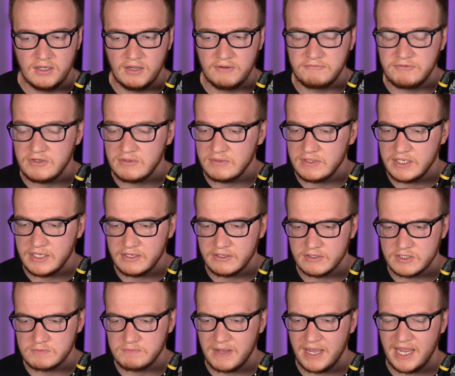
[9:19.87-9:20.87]
a few
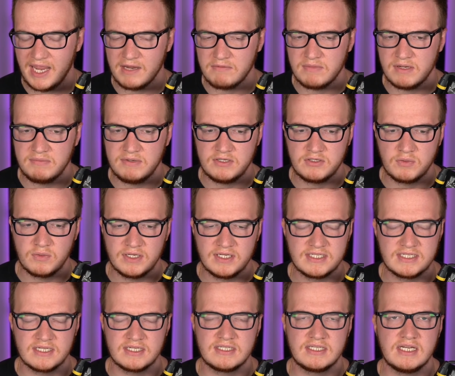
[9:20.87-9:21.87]
years back, maybe
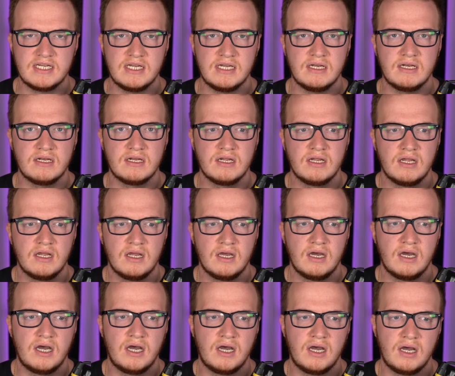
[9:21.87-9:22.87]
2016,
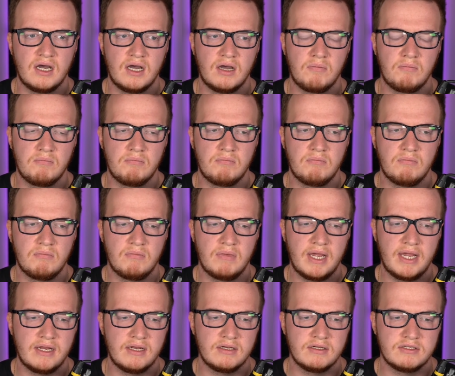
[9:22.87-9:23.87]
and
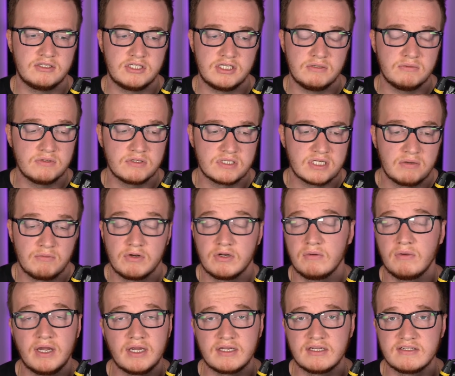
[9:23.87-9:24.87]
she was someone
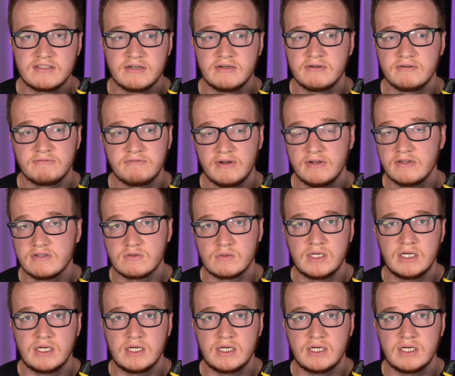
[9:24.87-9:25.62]
who I considered a friend as